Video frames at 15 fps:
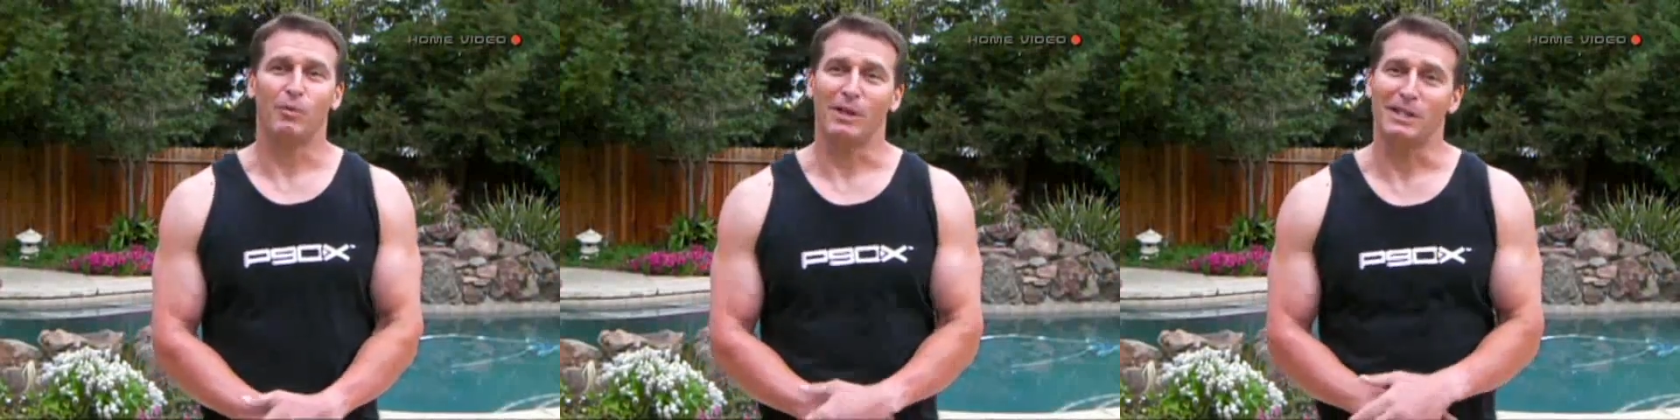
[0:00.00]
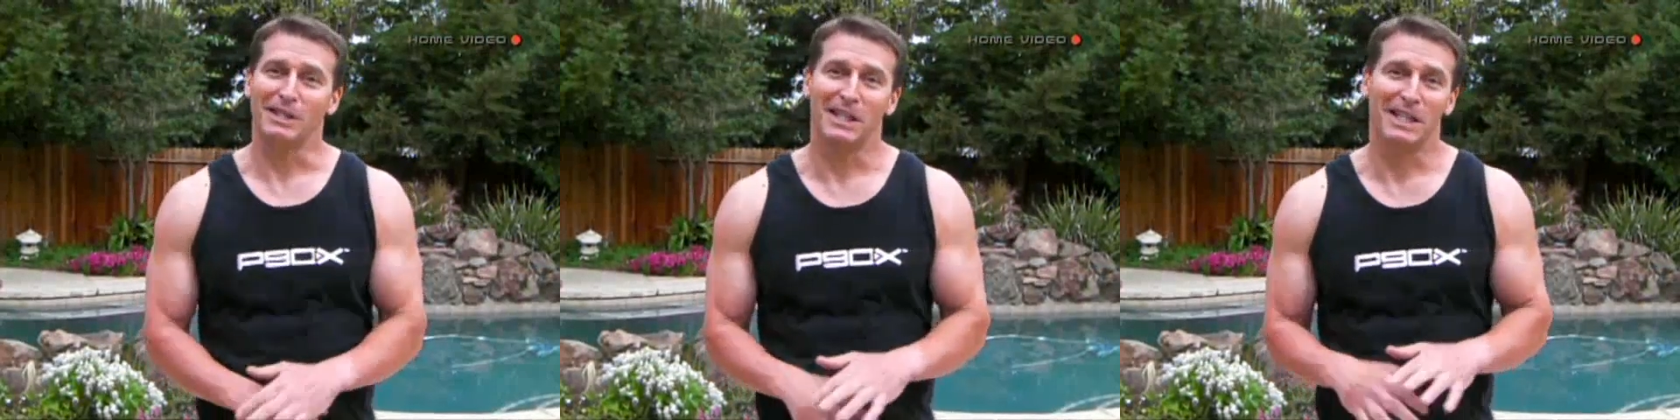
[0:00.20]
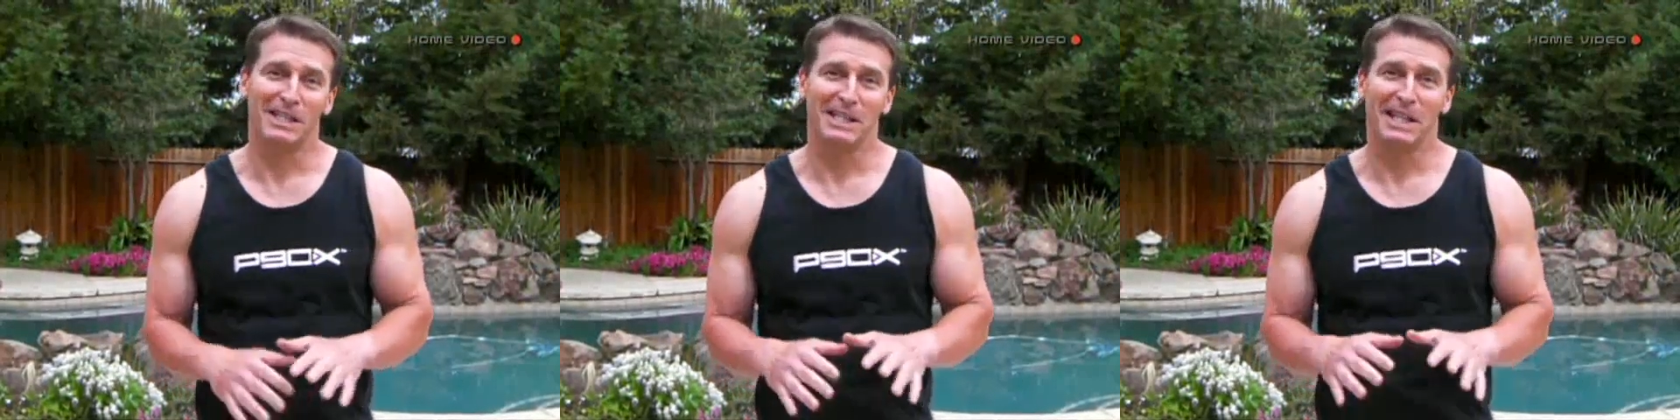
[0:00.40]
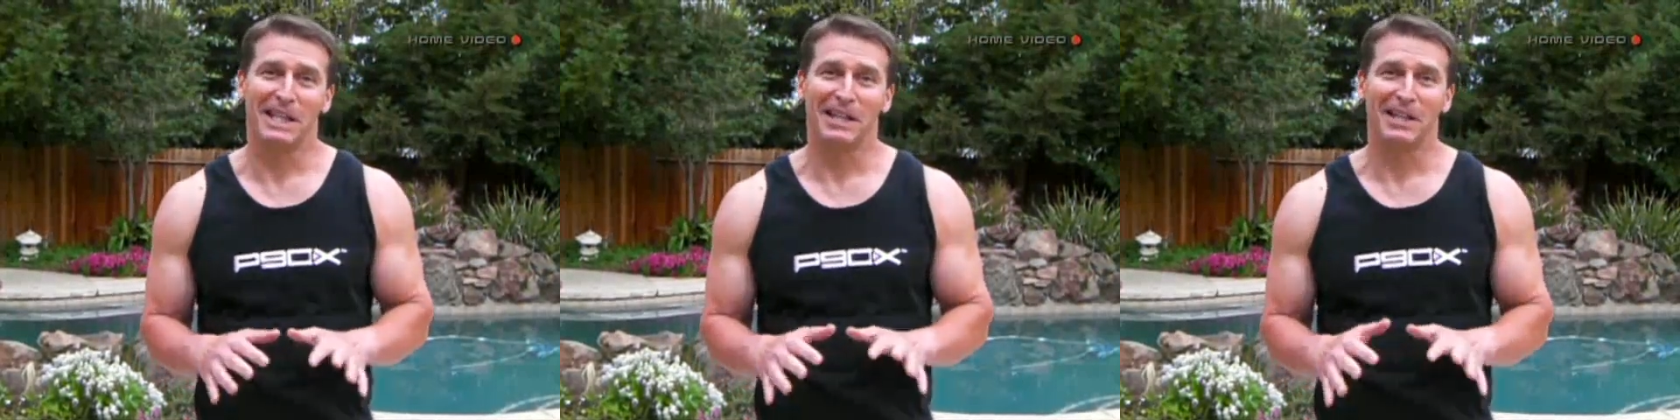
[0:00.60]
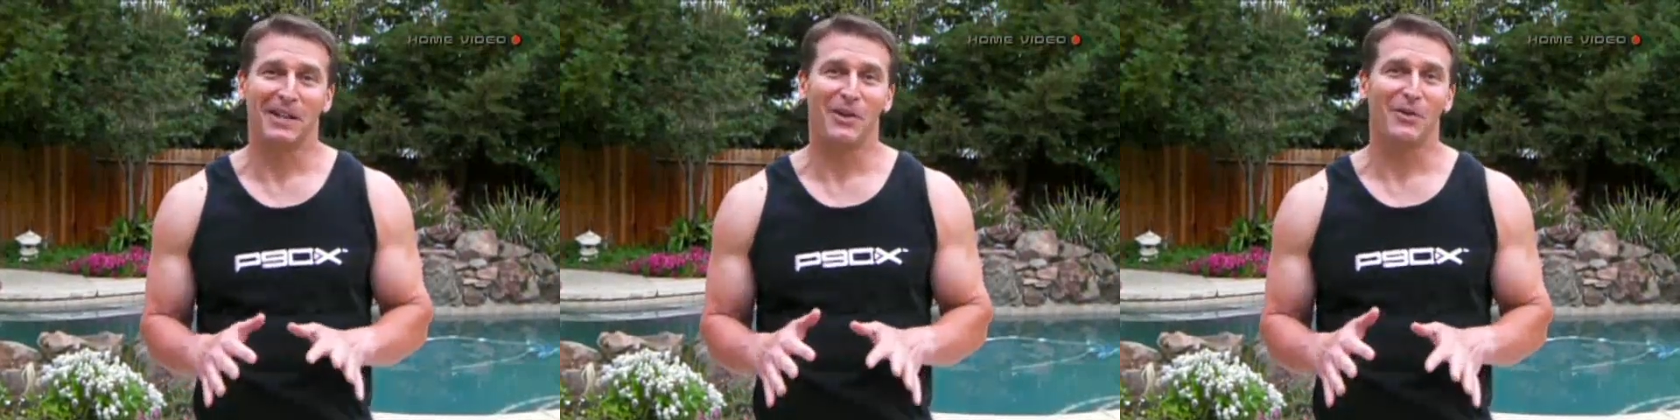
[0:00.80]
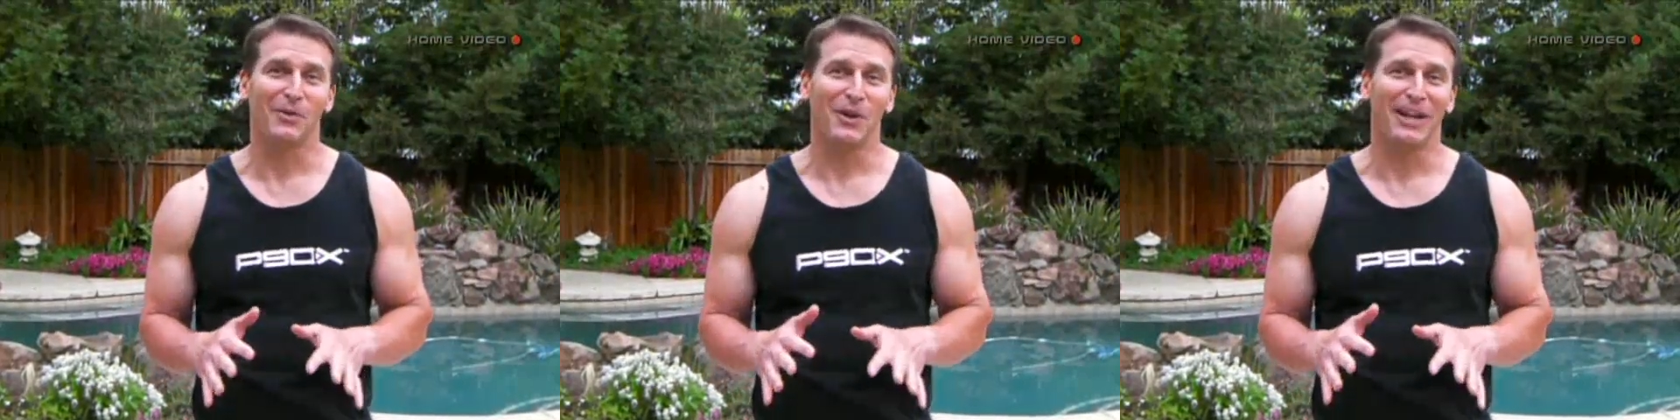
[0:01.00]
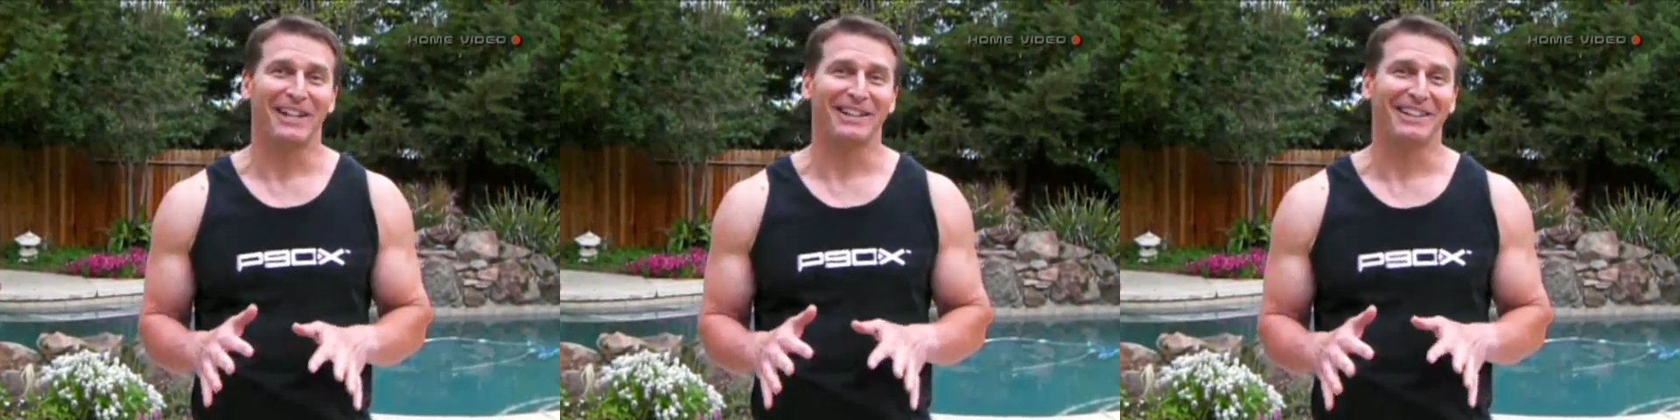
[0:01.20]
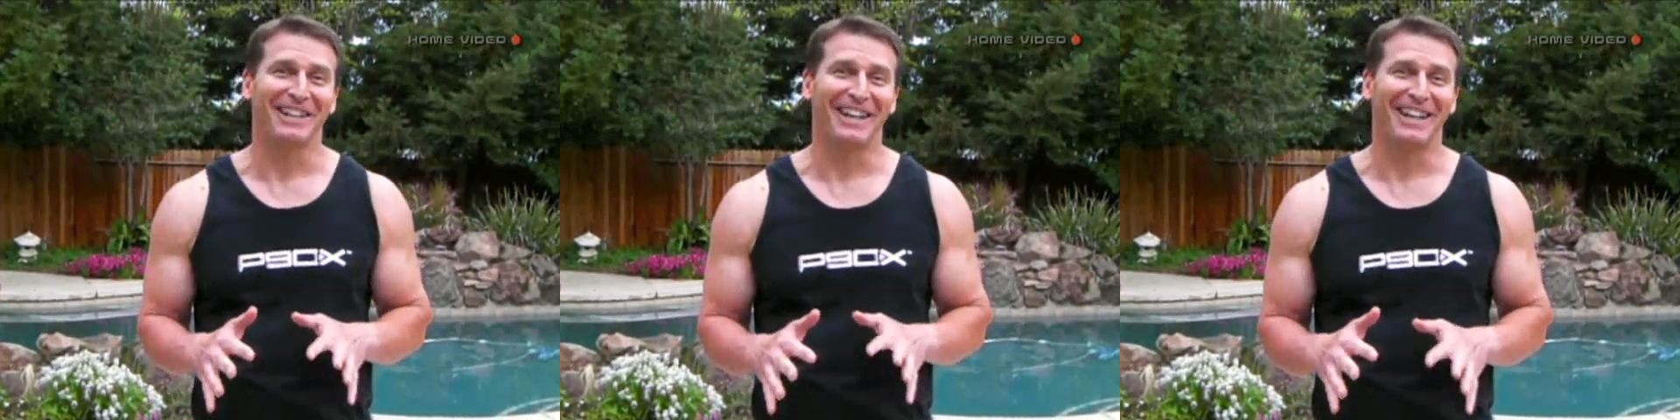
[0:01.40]
My skin's getting a little
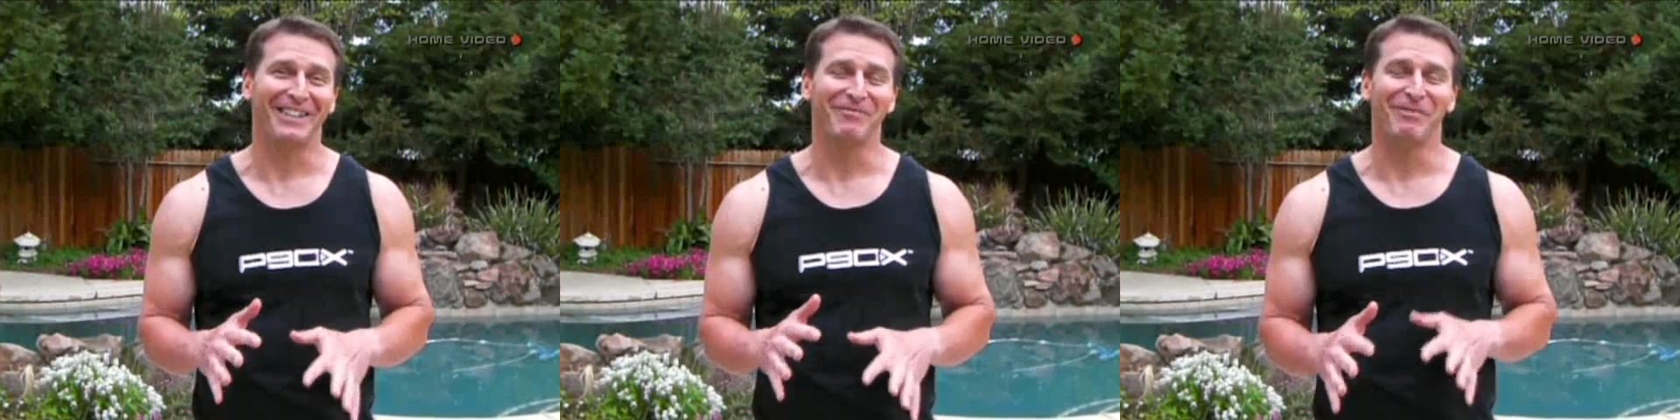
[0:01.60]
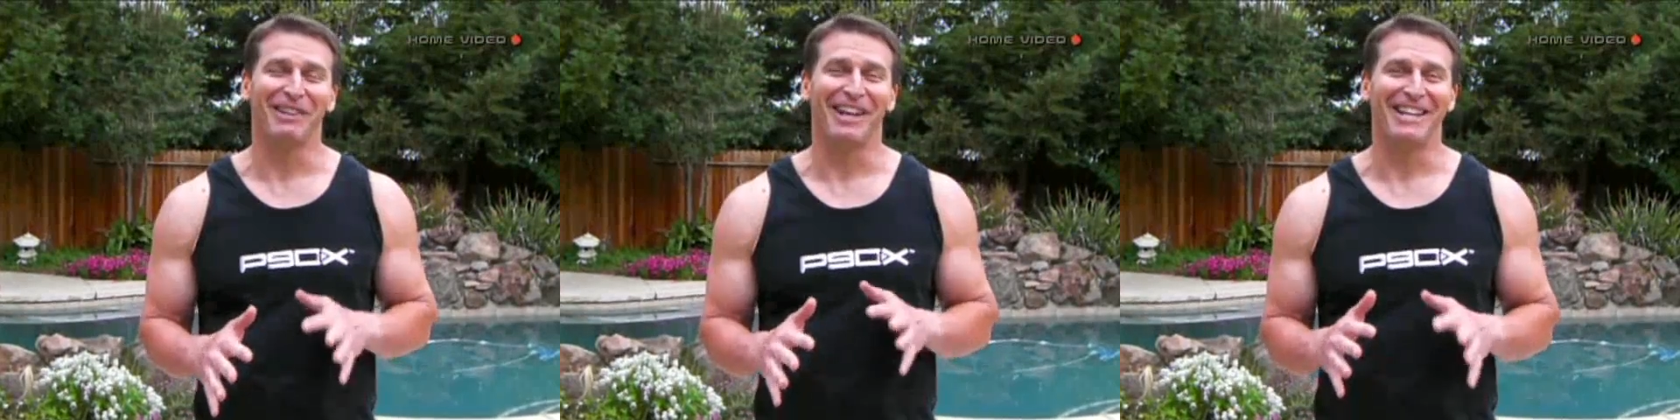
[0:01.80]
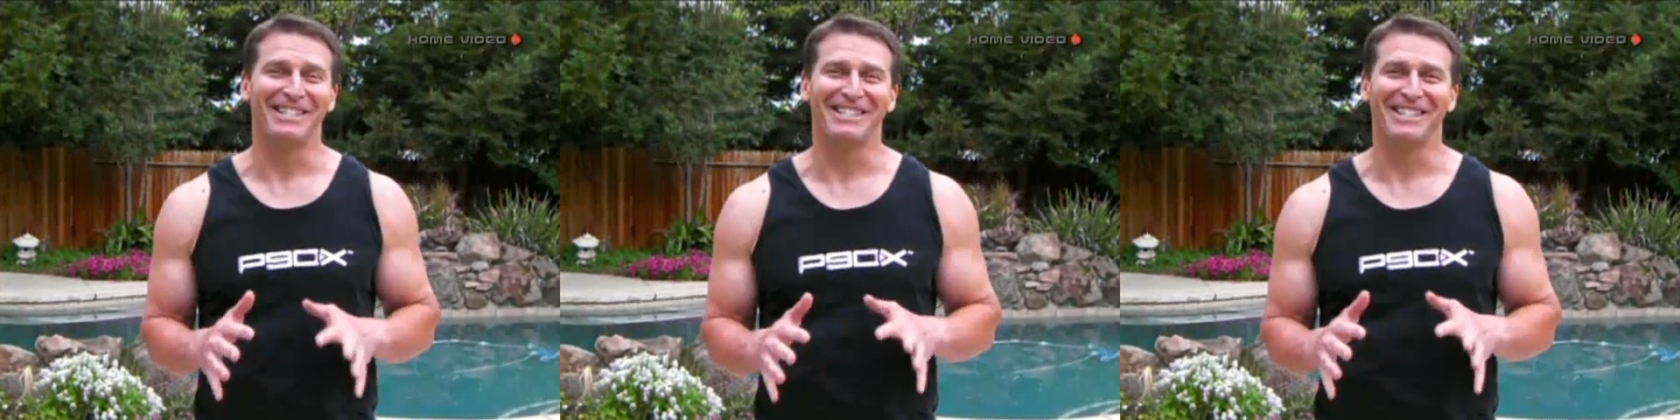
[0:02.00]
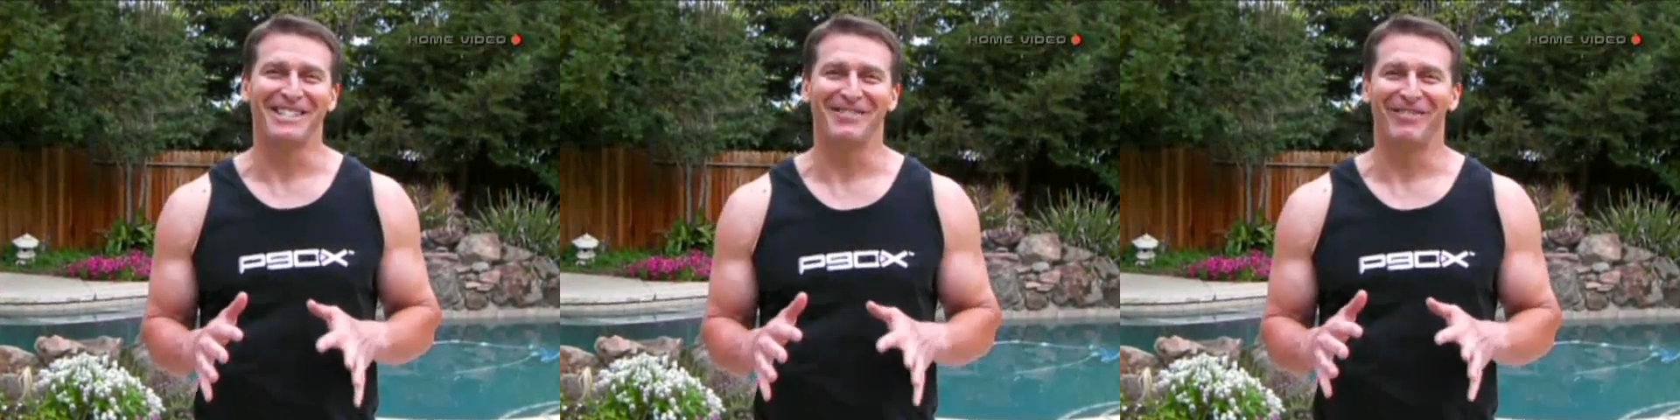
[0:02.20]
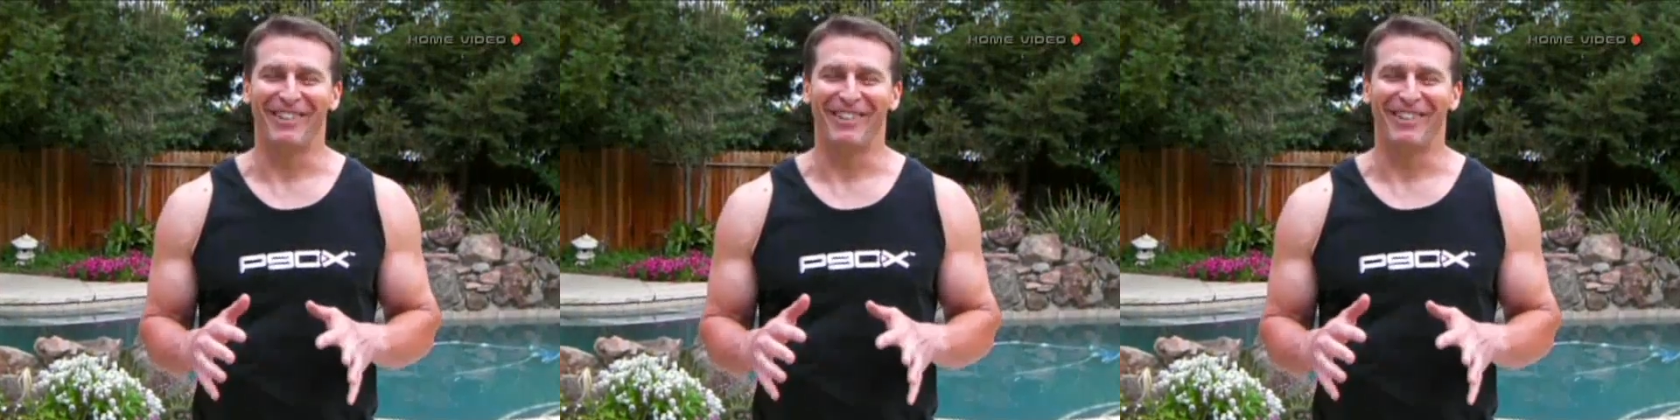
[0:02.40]
wrinkly in places,